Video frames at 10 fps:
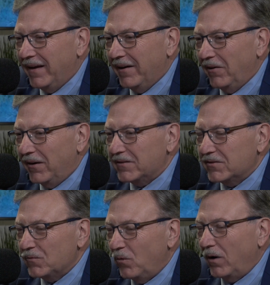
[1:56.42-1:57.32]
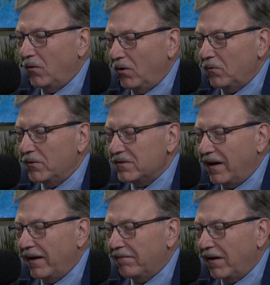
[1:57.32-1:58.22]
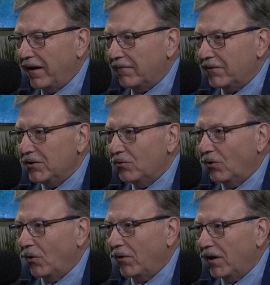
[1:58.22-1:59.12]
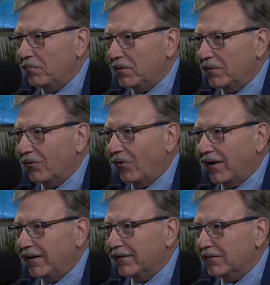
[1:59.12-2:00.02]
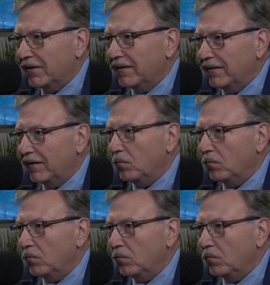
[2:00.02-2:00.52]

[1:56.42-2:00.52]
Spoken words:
What was life like for you growing up in McGrady as a little